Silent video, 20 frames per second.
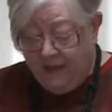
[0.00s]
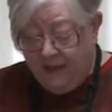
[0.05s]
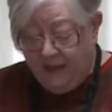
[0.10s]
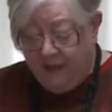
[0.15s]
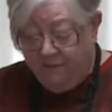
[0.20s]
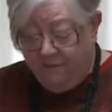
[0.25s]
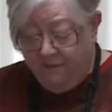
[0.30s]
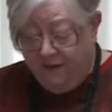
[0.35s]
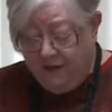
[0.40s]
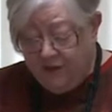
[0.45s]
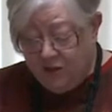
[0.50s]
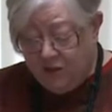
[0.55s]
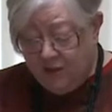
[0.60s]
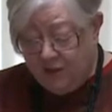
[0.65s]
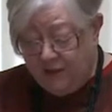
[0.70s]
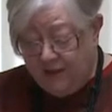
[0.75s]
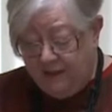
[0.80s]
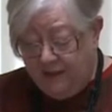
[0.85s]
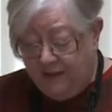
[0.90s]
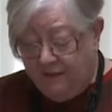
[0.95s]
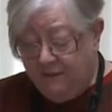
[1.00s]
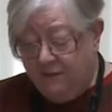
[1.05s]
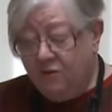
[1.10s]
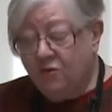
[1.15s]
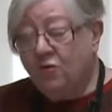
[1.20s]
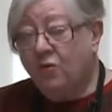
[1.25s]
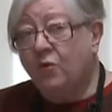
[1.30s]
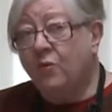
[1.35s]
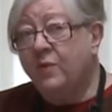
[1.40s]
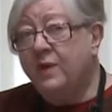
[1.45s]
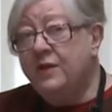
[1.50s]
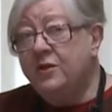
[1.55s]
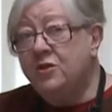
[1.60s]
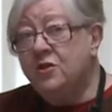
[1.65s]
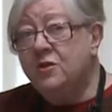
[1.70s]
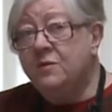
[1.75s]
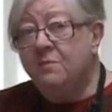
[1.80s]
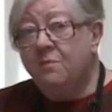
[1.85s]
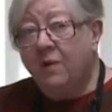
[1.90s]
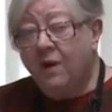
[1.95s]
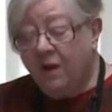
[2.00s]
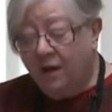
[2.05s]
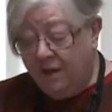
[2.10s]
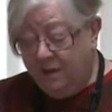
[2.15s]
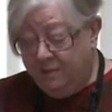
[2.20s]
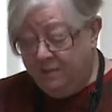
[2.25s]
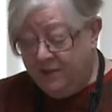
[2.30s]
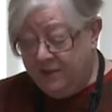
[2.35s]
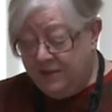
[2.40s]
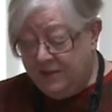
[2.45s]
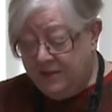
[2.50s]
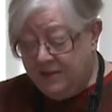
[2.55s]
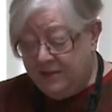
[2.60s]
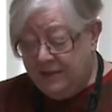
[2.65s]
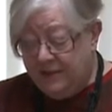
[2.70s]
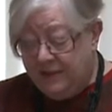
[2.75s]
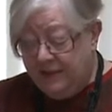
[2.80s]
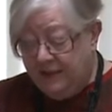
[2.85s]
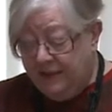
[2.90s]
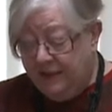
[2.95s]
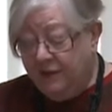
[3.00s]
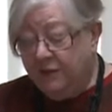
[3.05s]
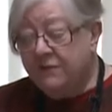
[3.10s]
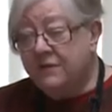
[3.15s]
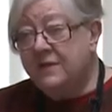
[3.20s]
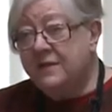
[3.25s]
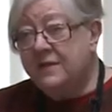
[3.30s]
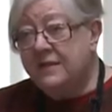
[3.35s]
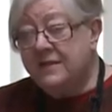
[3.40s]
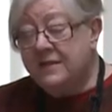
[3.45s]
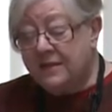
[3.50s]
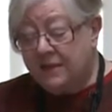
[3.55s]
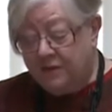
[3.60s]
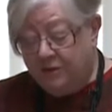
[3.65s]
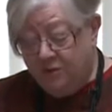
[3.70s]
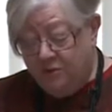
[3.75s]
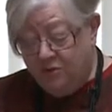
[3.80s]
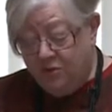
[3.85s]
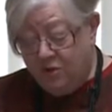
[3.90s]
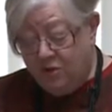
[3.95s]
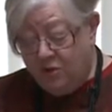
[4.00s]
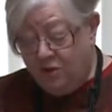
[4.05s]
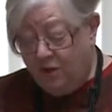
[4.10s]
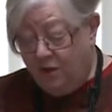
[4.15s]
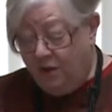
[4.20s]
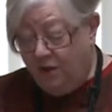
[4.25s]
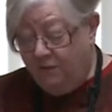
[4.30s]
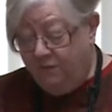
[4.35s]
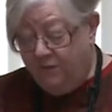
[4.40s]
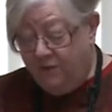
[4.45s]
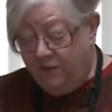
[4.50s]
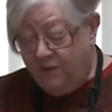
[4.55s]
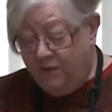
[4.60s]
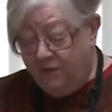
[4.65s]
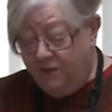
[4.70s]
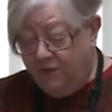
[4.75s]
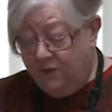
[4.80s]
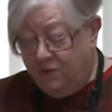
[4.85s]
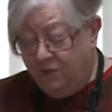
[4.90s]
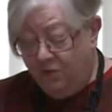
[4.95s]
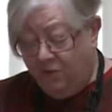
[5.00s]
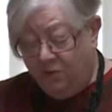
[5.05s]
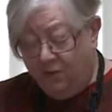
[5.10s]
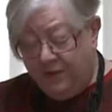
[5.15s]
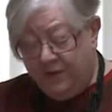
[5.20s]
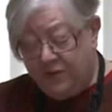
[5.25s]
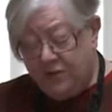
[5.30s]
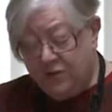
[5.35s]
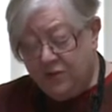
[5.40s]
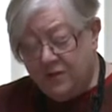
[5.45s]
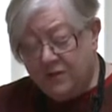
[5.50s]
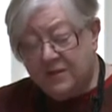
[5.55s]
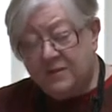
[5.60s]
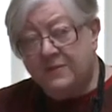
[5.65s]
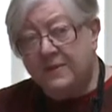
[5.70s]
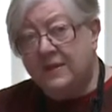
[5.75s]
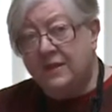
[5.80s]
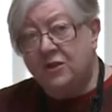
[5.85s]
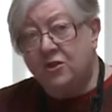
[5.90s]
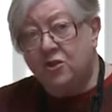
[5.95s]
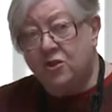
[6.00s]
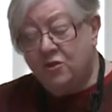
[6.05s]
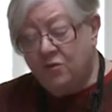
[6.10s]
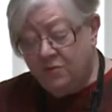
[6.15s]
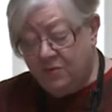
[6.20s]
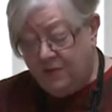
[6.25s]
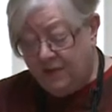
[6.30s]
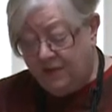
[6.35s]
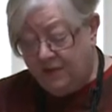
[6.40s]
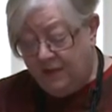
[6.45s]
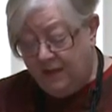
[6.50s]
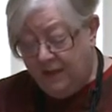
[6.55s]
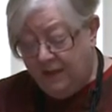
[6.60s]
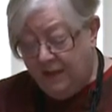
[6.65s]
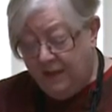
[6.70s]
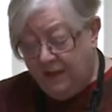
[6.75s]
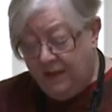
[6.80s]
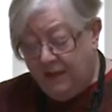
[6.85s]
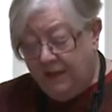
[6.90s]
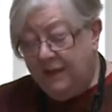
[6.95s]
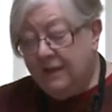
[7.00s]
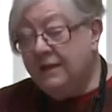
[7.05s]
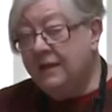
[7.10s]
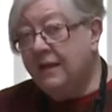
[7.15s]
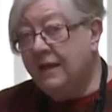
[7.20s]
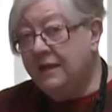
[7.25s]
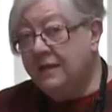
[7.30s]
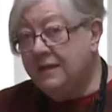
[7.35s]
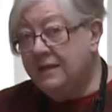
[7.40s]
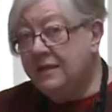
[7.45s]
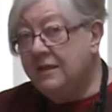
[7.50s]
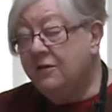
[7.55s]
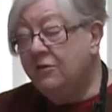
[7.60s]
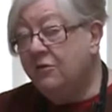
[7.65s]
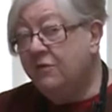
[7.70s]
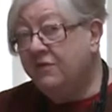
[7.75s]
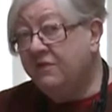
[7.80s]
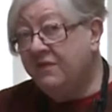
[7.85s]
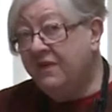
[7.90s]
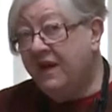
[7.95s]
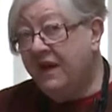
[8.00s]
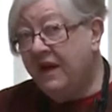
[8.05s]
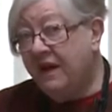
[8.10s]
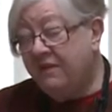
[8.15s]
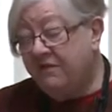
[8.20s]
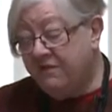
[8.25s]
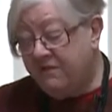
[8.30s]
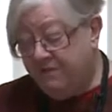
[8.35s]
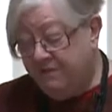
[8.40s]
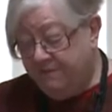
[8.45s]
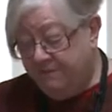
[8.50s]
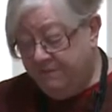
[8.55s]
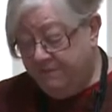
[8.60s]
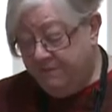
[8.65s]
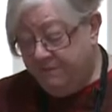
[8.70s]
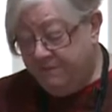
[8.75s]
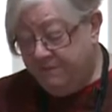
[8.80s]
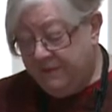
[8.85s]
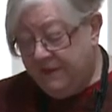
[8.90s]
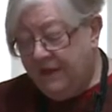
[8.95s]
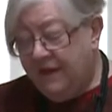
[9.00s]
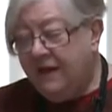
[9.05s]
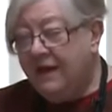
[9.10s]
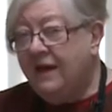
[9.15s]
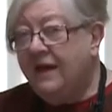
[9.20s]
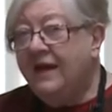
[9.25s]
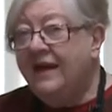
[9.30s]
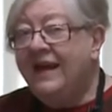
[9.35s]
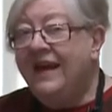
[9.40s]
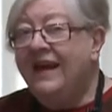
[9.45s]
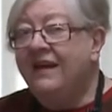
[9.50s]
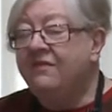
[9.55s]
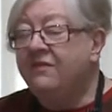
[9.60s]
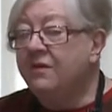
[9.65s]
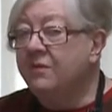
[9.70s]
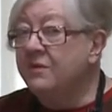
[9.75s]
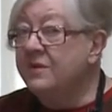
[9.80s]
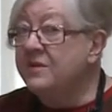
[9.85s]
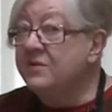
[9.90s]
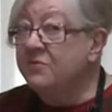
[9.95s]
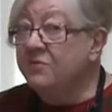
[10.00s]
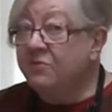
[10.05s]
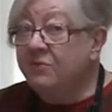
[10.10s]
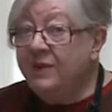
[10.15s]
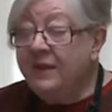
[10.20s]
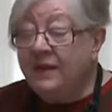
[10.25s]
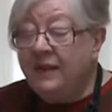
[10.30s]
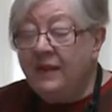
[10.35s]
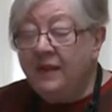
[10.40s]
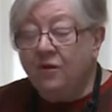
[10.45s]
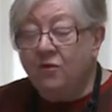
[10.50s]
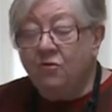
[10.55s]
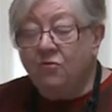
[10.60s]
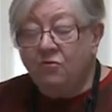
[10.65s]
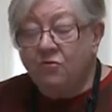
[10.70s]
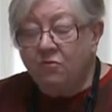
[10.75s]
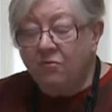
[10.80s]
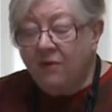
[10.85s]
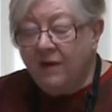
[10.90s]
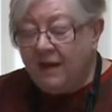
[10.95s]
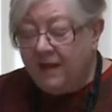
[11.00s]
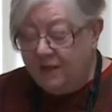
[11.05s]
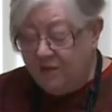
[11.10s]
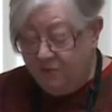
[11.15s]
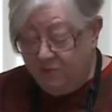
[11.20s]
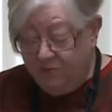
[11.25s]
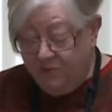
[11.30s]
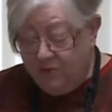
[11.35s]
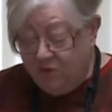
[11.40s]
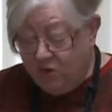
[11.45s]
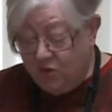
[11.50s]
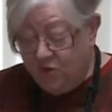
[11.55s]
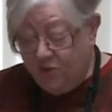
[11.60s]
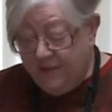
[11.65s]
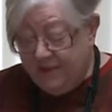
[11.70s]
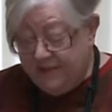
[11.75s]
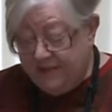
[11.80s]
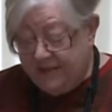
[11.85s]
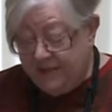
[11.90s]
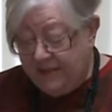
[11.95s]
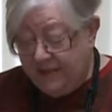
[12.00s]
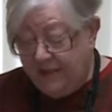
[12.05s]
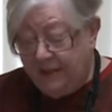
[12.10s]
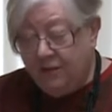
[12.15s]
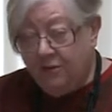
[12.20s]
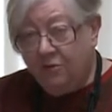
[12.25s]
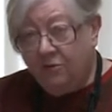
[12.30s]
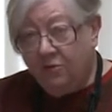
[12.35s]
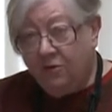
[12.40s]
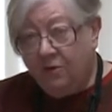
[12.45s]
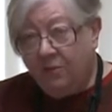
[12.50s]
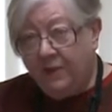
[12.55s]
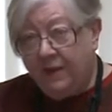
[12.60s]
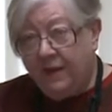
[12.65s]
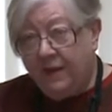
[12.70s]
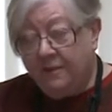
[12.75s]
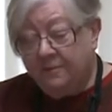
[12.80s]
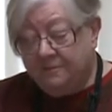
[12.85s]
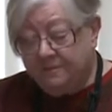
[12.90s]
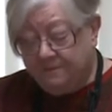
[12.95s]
Eventually, the Norwegian Parliament declared the dissolution of the Norwegian-Swedish Union in 1905. And there was really great rejoicing in Norway.